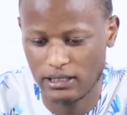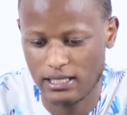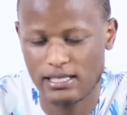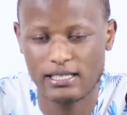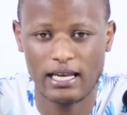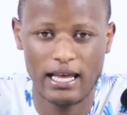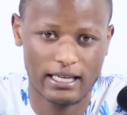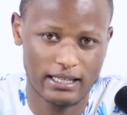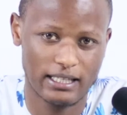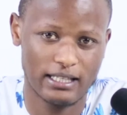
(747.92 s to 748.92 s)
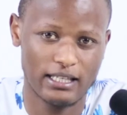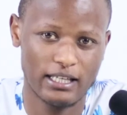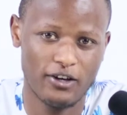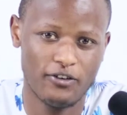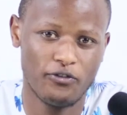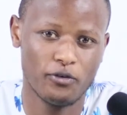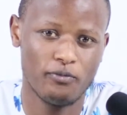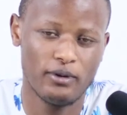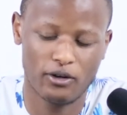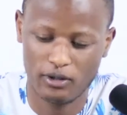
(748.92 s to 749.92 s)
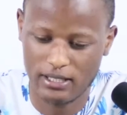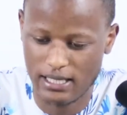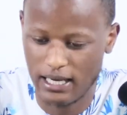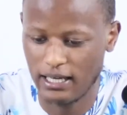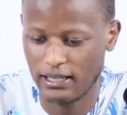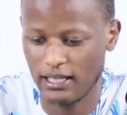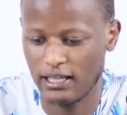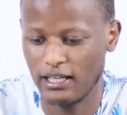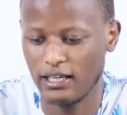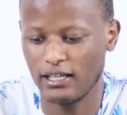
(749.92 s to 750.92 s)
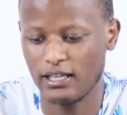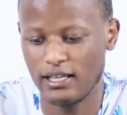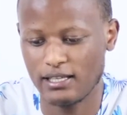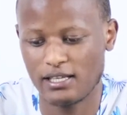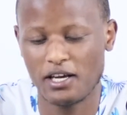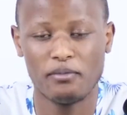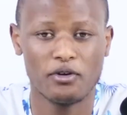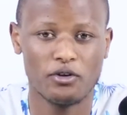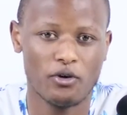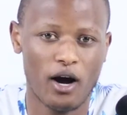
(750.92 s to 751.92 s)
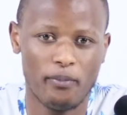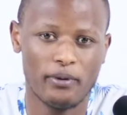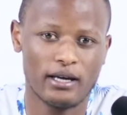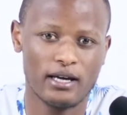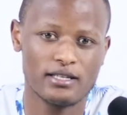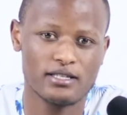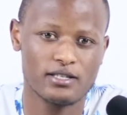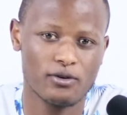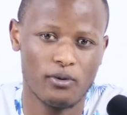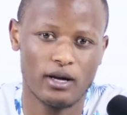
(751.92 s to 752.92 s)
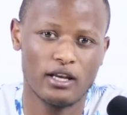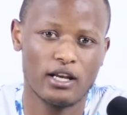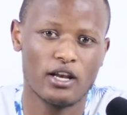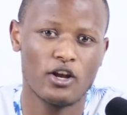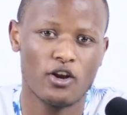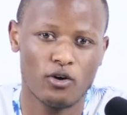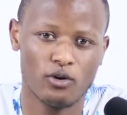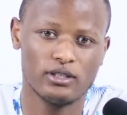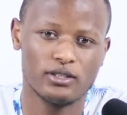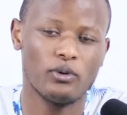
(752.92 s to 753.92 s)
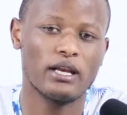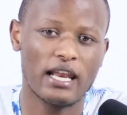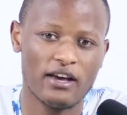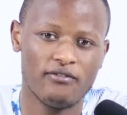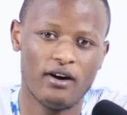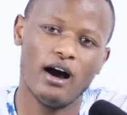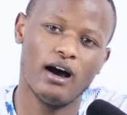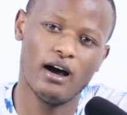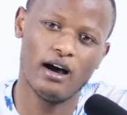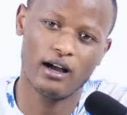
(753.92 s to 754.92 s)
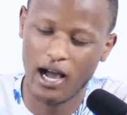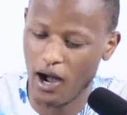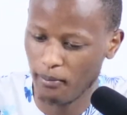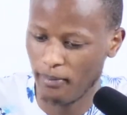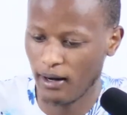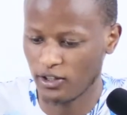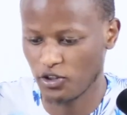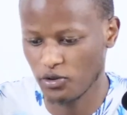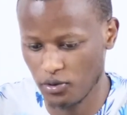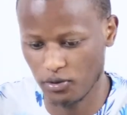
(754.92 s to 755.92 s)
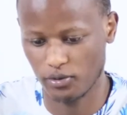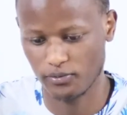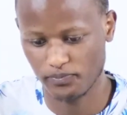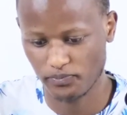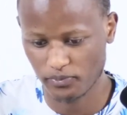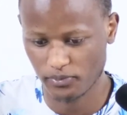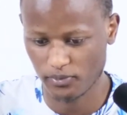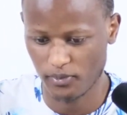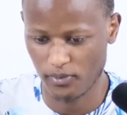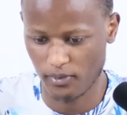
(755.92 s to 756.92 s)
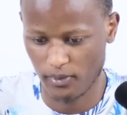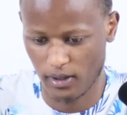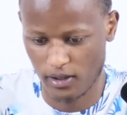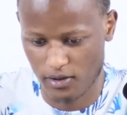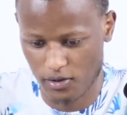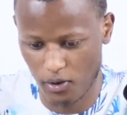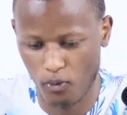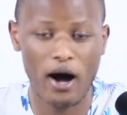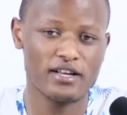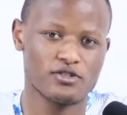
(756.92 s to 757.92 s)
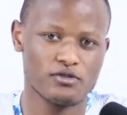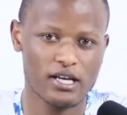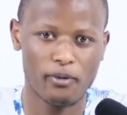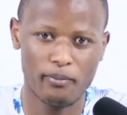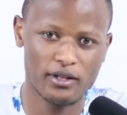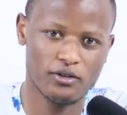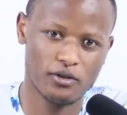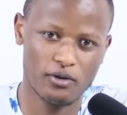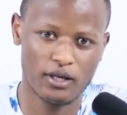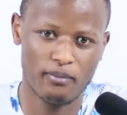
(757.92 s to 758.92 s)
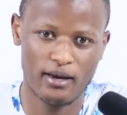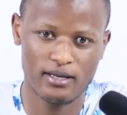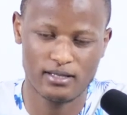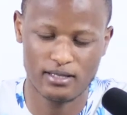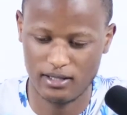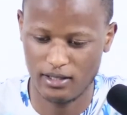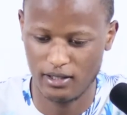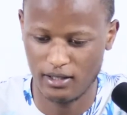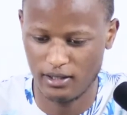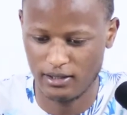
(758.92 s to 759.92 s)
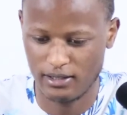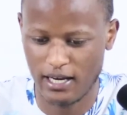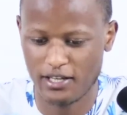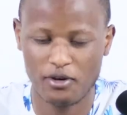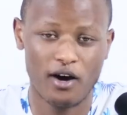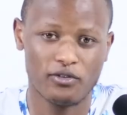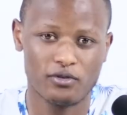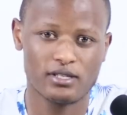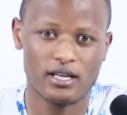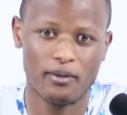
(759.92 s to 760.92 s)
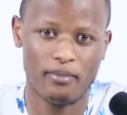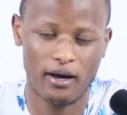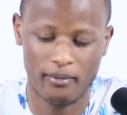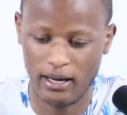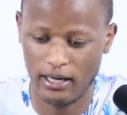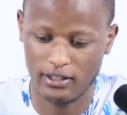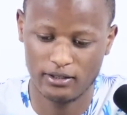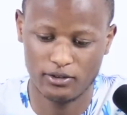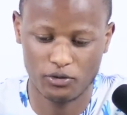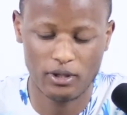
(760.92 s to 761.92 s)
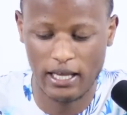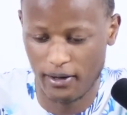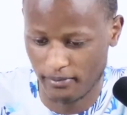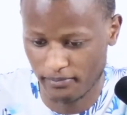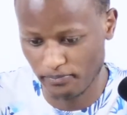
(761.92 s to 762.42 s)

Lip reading: selected, if you've been not selected, the same, your applicants will never come back to you. So once you submit your documents, just you have to say bye-bye to them.